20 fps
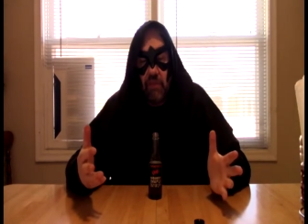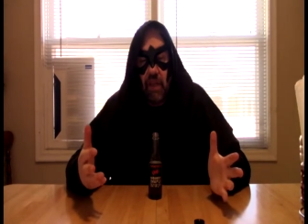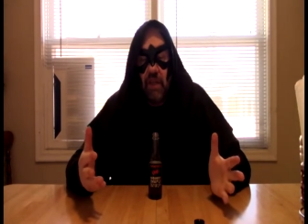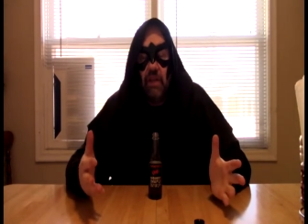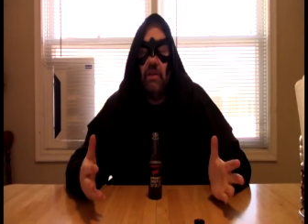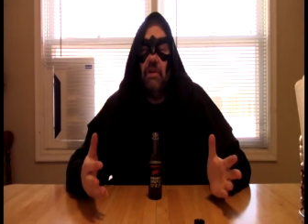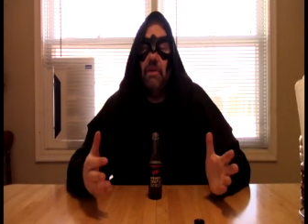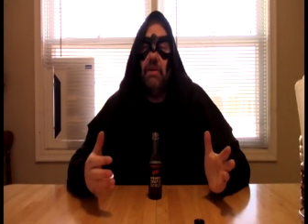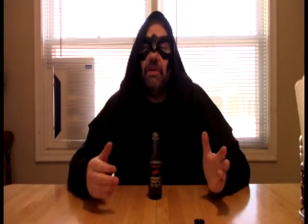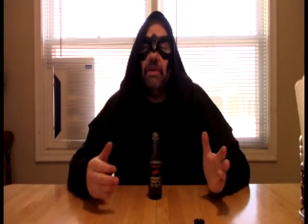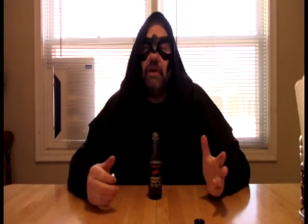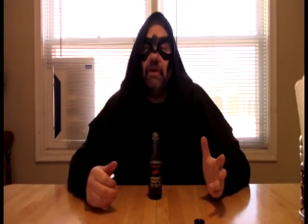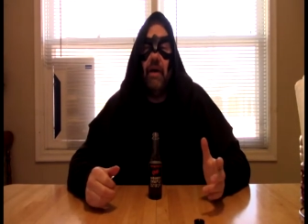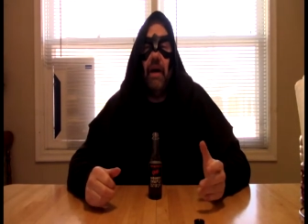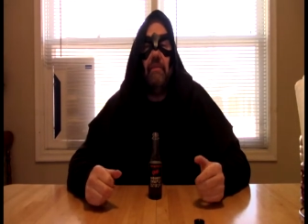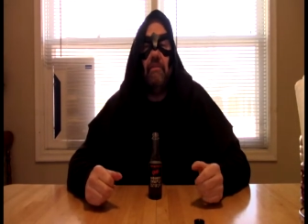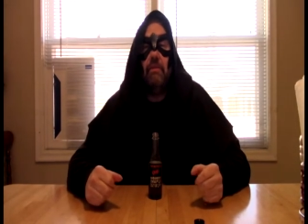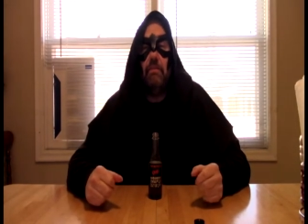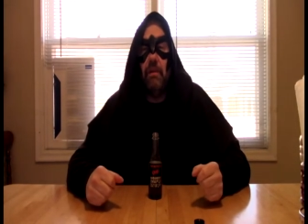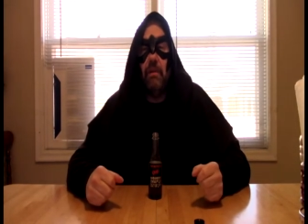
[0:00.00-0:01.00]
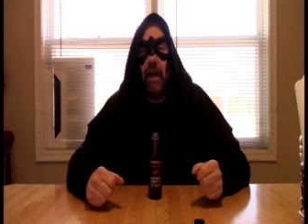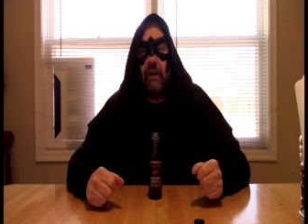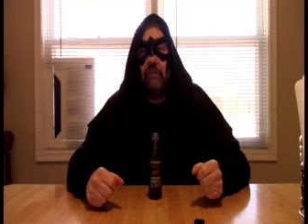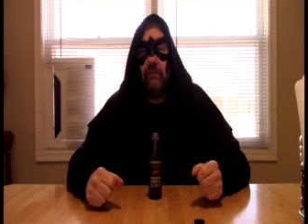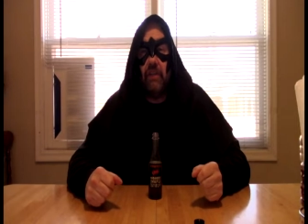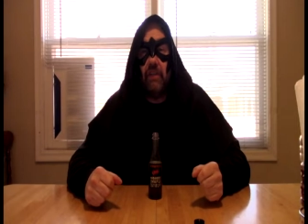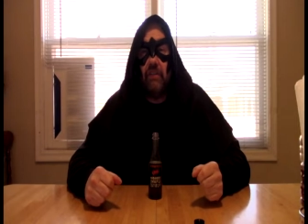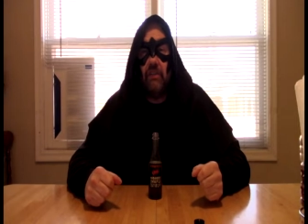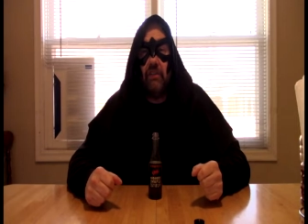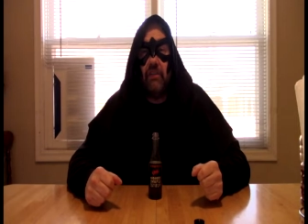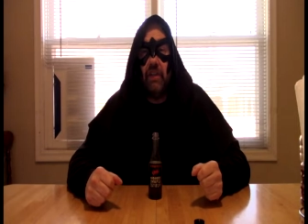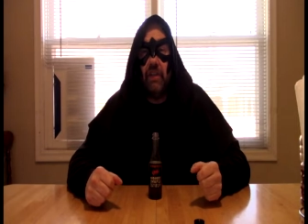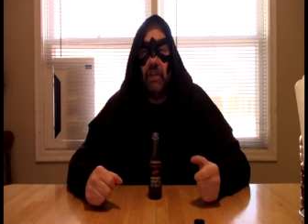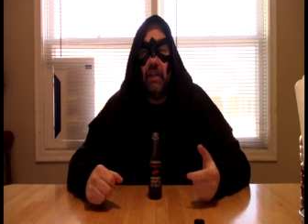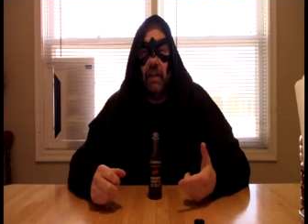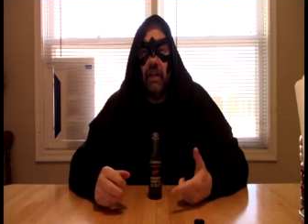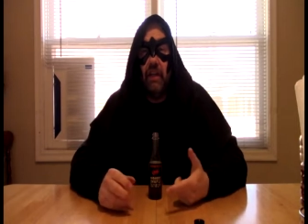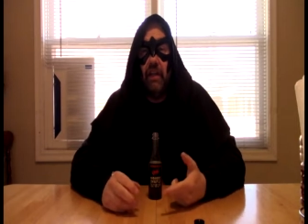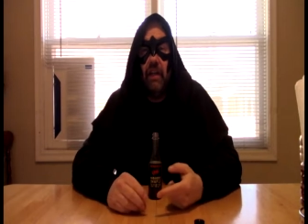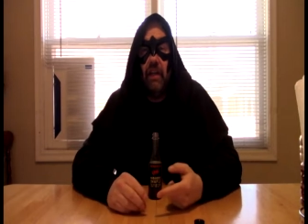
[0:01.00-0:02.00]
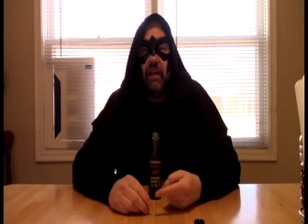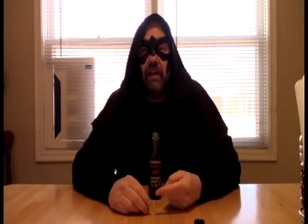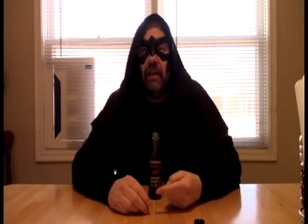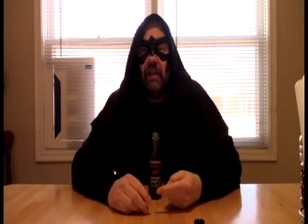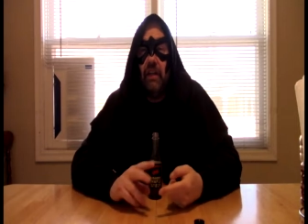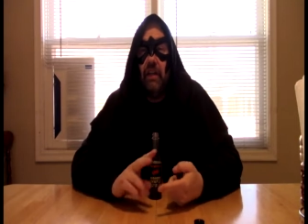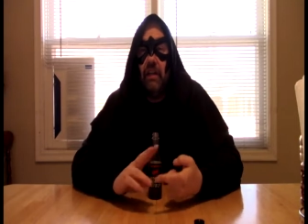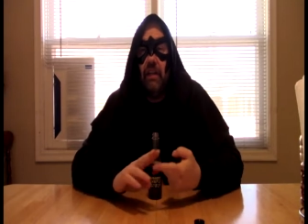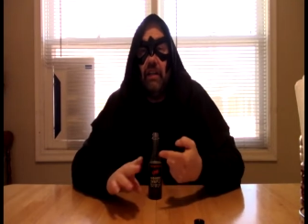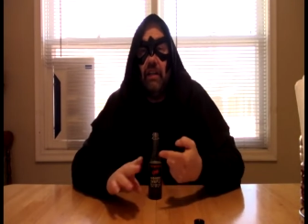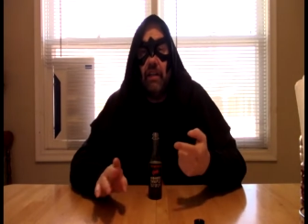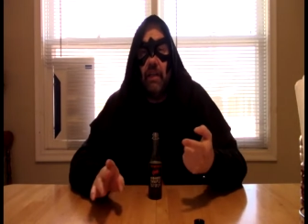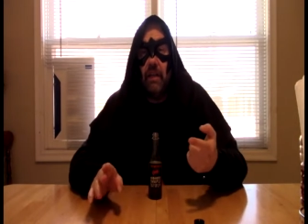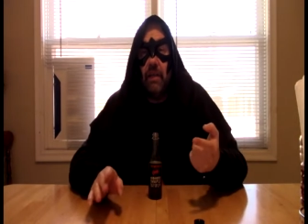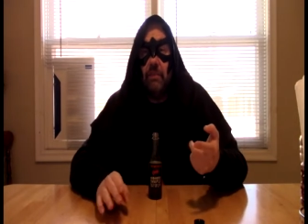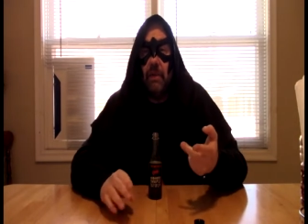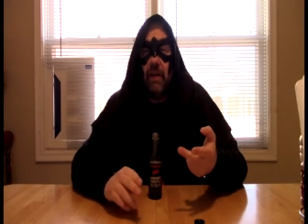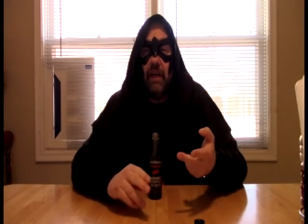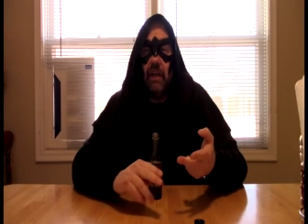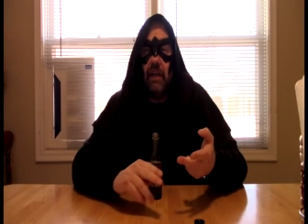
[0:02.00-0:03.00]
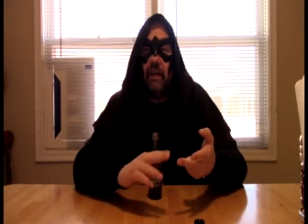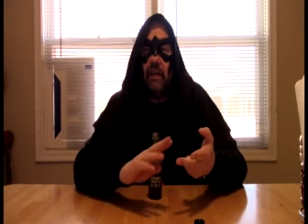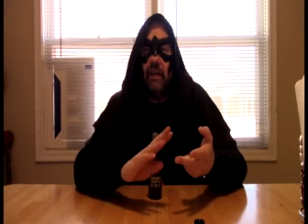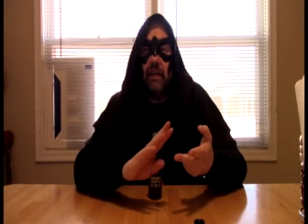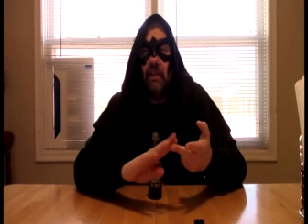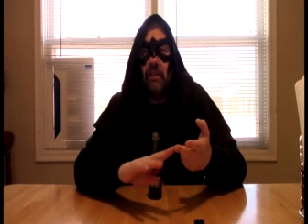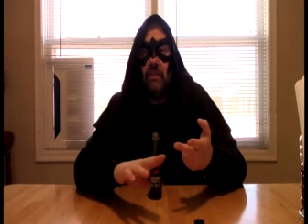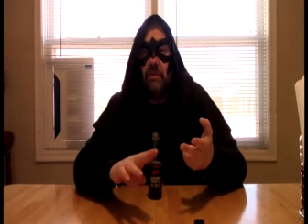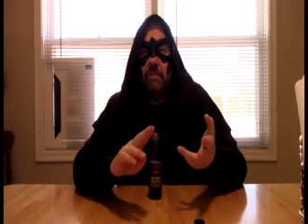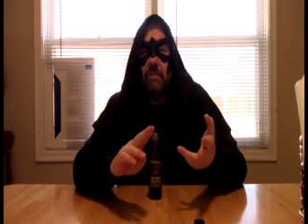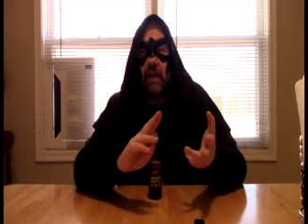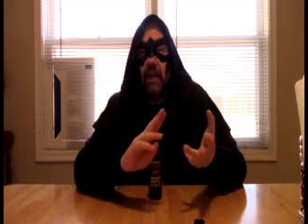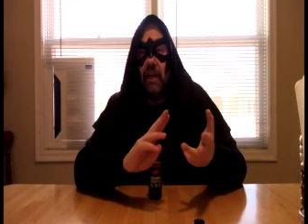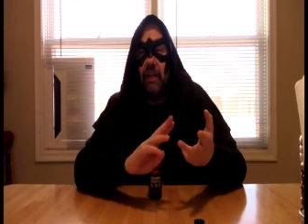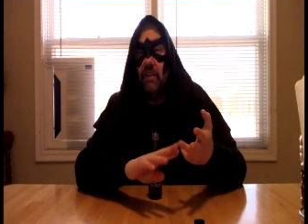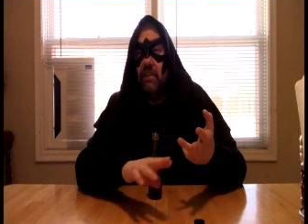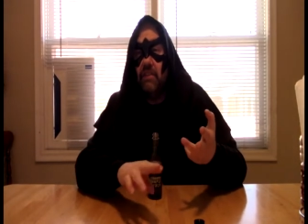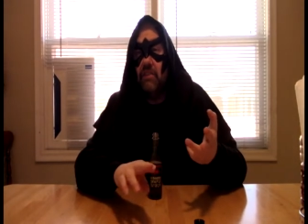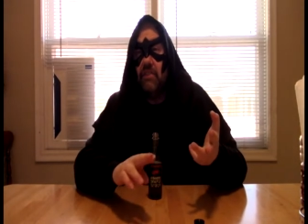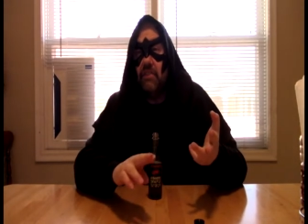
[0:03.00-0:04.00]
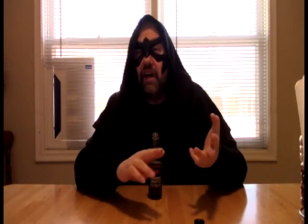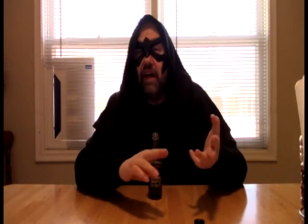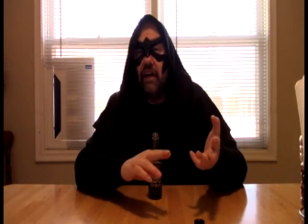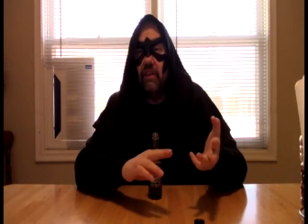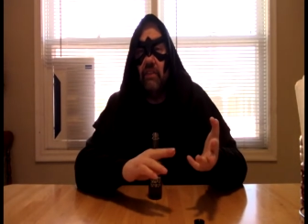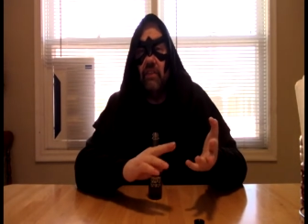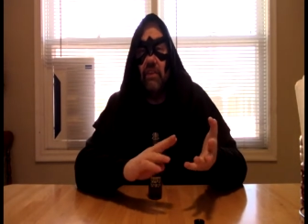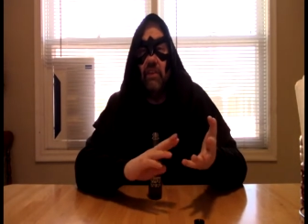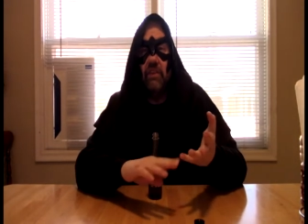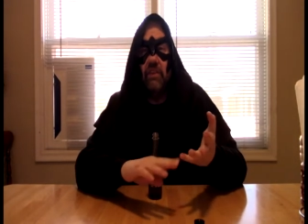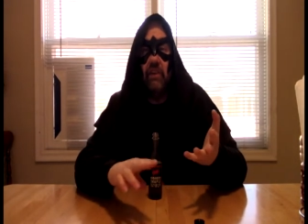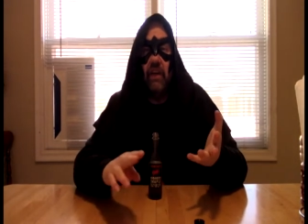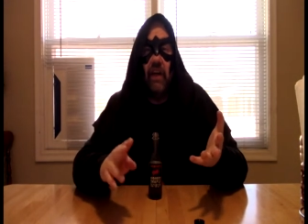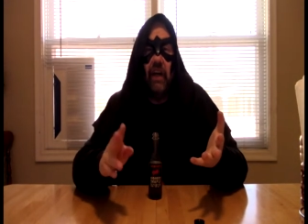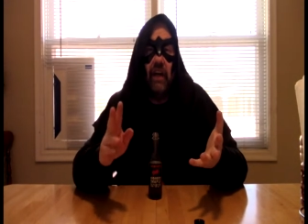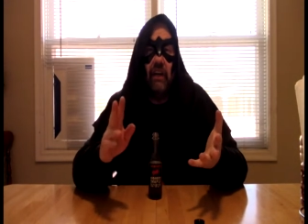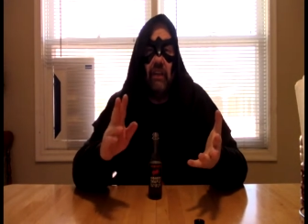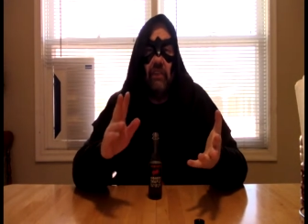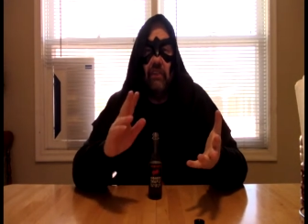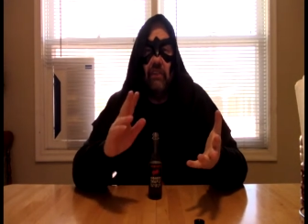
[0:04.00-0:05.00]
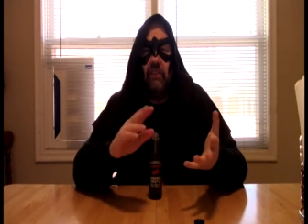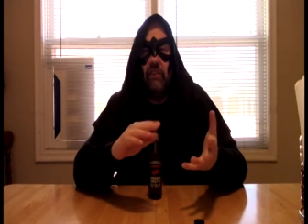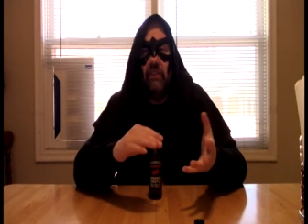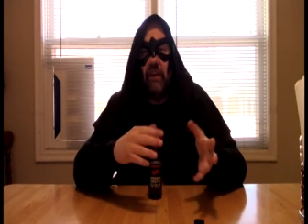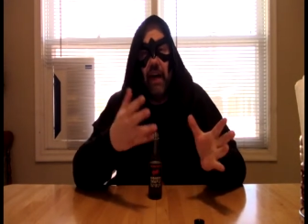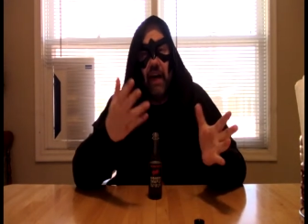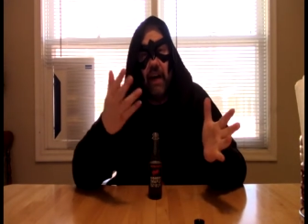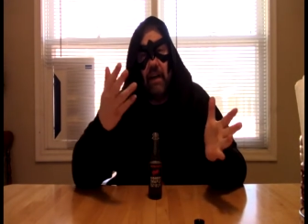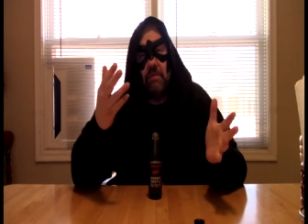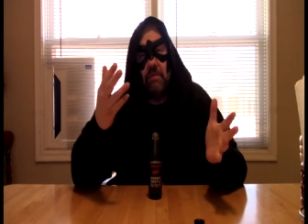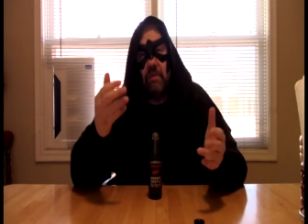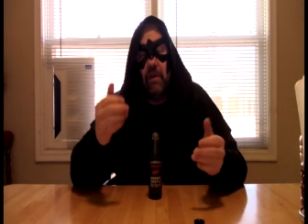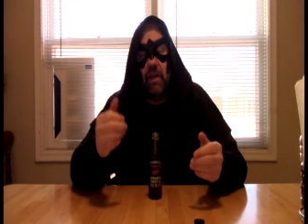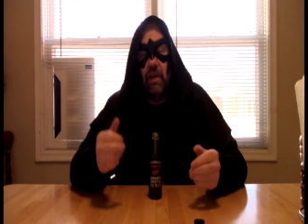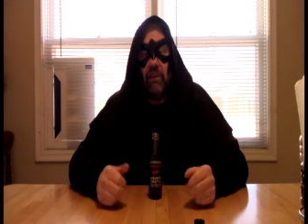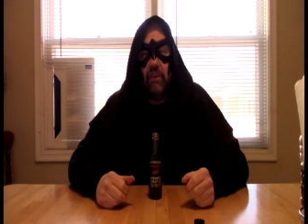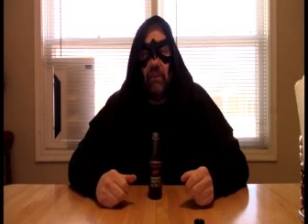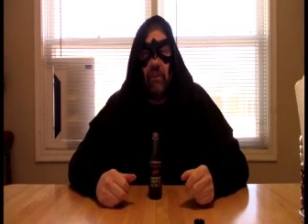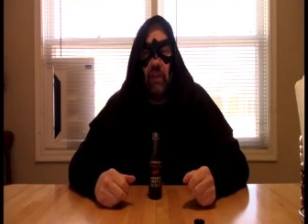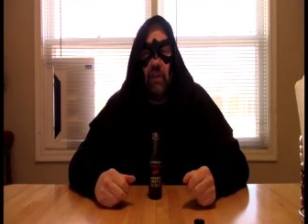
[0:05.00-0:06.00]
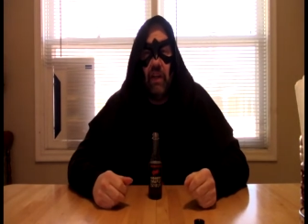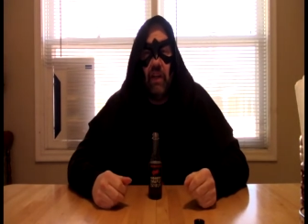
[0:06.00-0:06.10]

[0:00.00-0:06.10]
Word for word: you know, you go have a breakfast and you get your pancakes, your bacon, your sausage, your eggs, your hash browns.